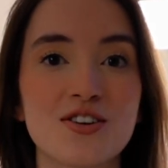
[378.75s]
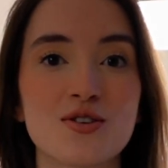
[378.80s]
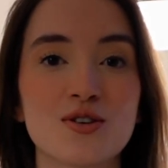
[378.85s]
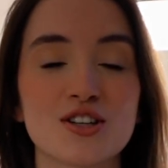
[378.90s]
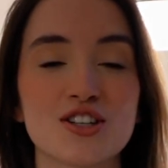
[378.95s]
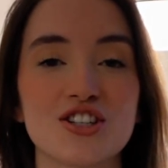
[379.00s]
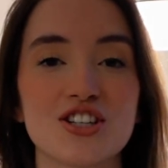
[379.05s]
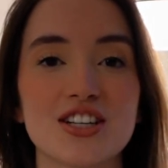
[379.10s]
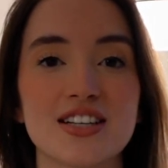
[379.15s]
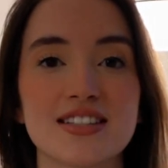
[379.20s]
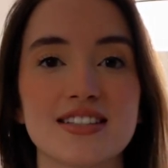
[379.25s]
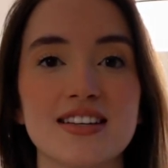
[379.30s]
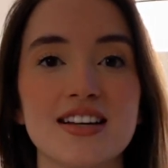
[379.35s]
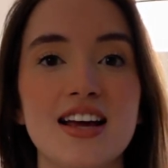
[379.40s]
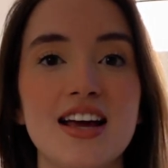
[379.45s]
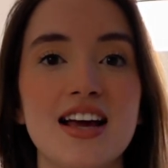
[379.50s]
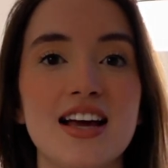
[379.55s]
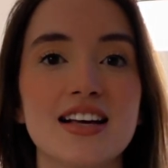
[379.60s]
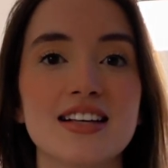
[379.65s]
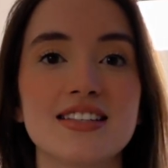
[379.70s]
or just
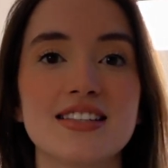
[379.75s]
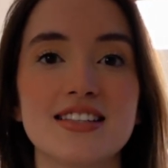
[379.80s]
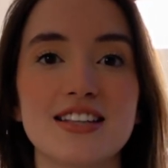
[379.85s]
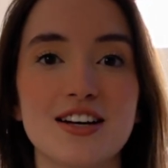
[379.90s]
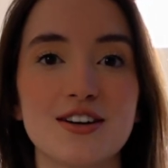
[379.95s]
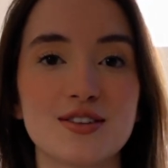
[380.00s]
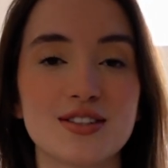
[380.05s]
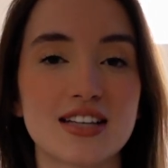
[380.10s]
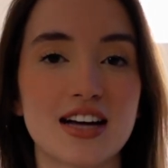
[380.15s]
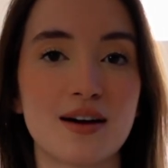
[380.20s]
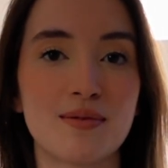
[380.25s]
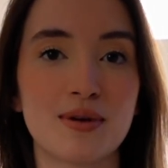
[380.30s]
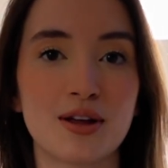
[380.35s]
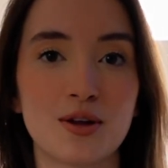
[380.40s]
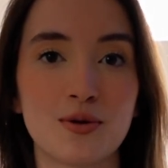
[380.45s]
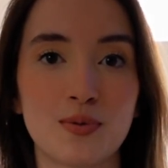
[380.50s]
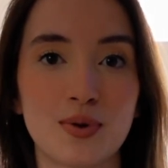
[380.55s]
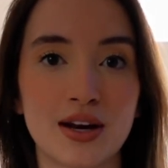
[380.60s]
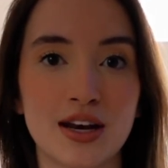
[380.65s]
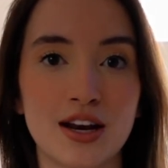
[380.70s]
sit outside by
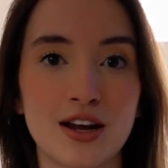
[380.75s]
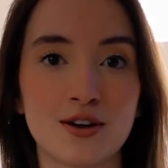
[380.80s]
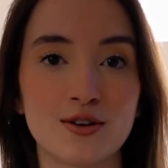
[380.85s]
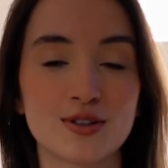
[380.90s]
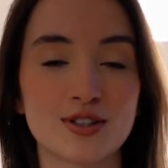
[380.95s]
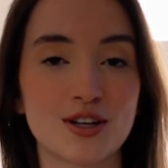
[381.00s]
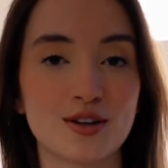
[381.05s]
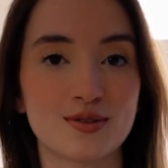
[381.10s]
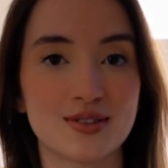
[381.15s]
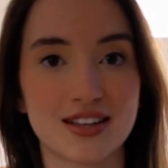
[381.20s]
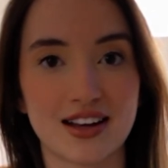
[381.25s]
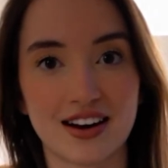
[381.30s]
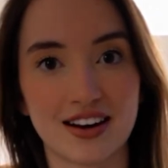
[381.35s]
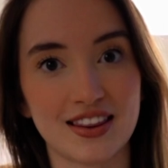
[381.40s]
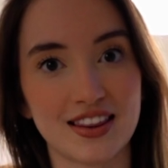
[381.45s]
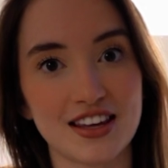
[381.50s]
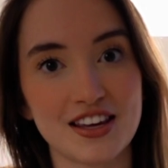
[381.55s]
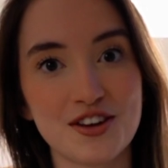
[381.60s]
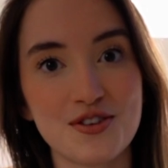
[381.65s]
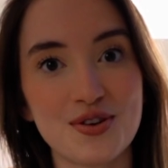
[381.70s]
the windows outside of
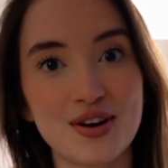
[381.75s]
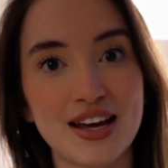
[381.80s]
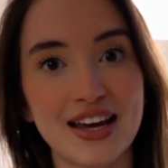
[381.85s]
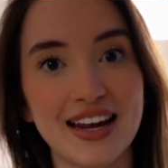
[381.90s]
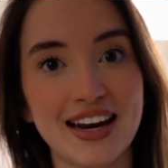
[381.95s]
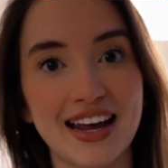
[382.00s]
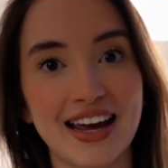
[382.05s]
the unit